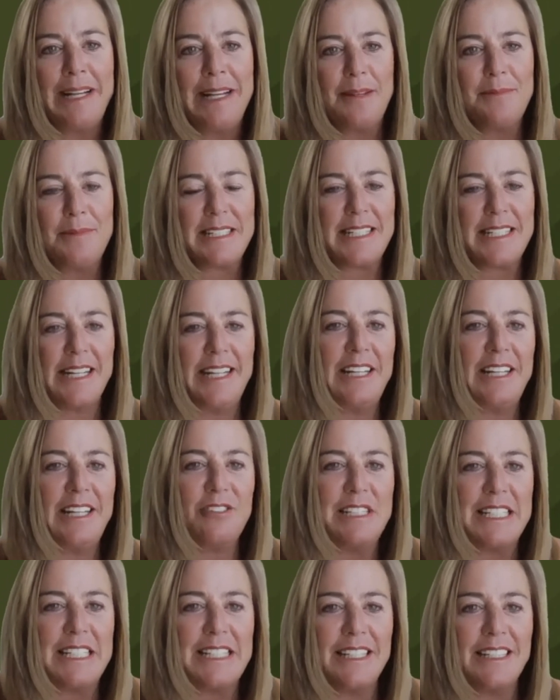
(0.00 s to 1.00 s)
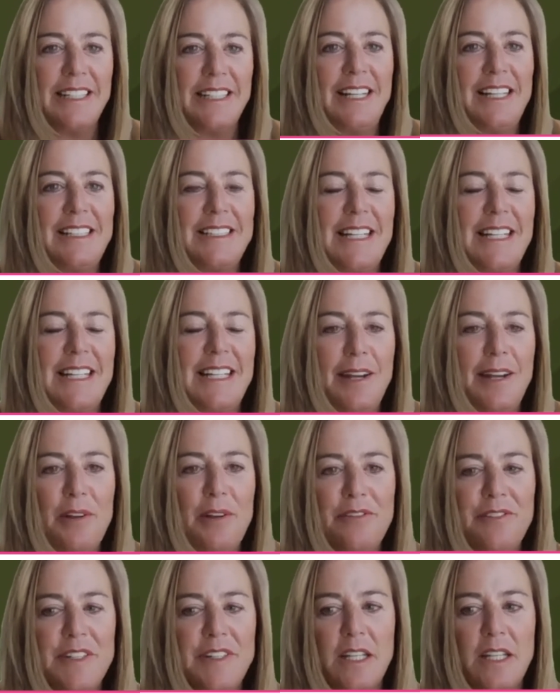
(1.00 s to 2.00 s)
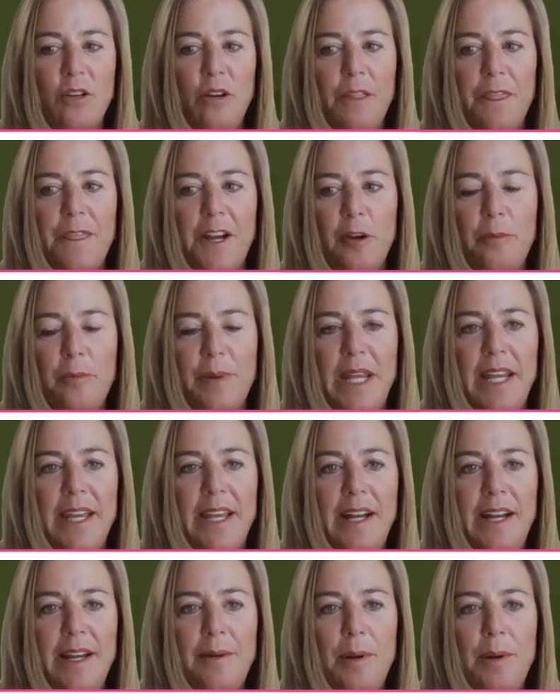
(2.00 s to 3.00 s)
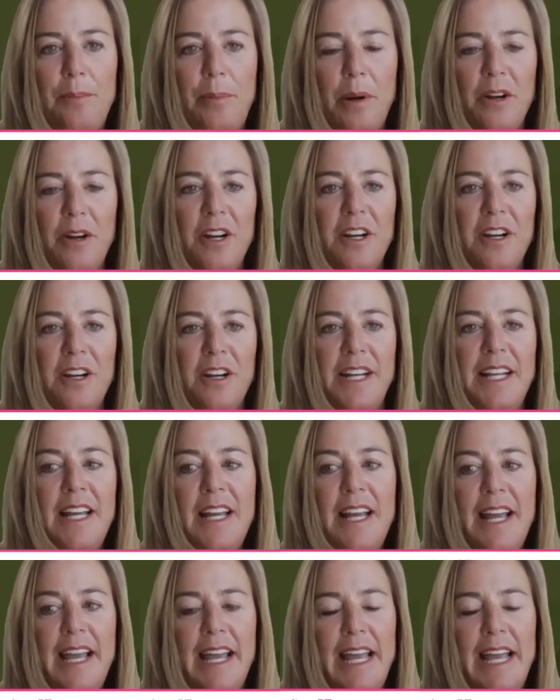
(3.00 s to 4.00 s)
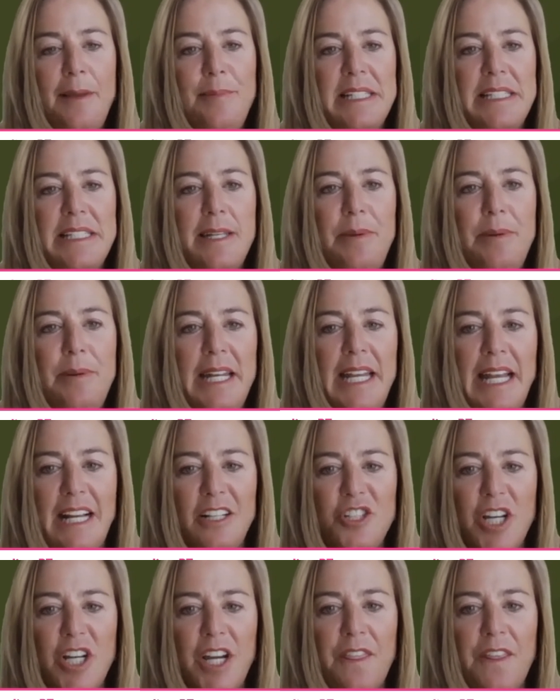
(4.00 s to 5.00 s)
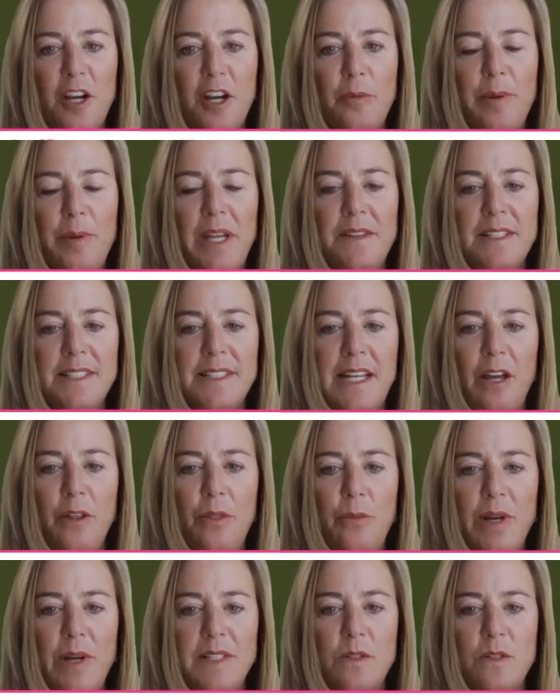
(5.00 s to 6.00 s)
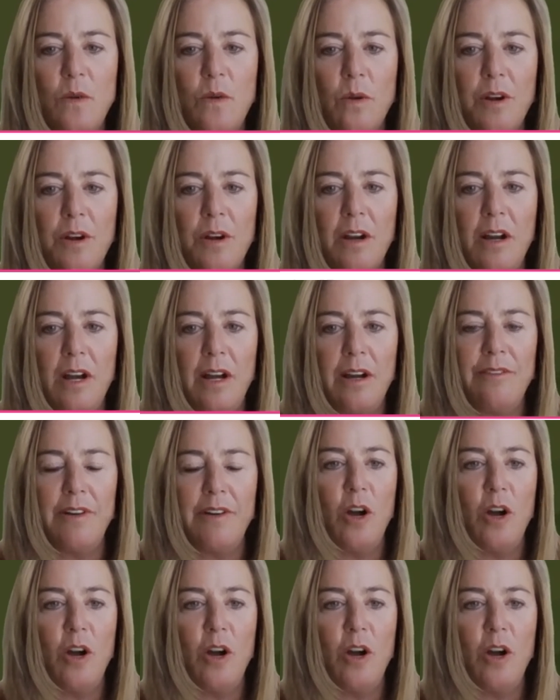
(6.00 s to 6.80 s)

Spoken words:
My name is Diane Crecelius. I'm a physical therapy and I'm a partner in ABC Pediatric Therapy in the southwest corner of